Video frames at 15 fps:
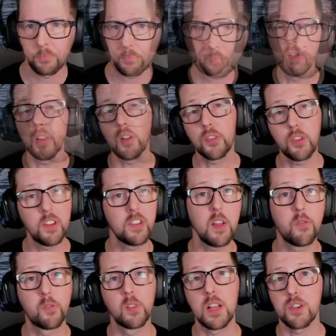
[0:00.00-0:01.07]
Velos is a
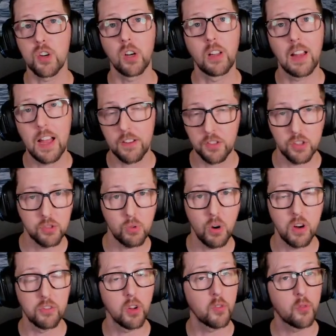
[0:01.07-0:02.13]
Fletcher class
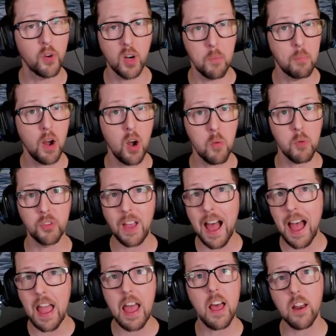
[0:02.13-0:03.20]
destroyer, so for comparables,
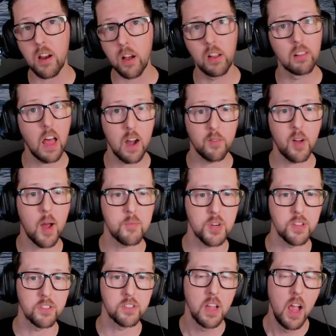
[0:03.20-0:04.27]
I had a lot of
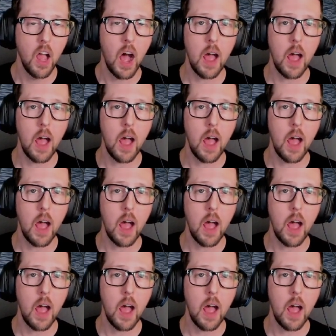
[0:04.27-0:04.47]
options.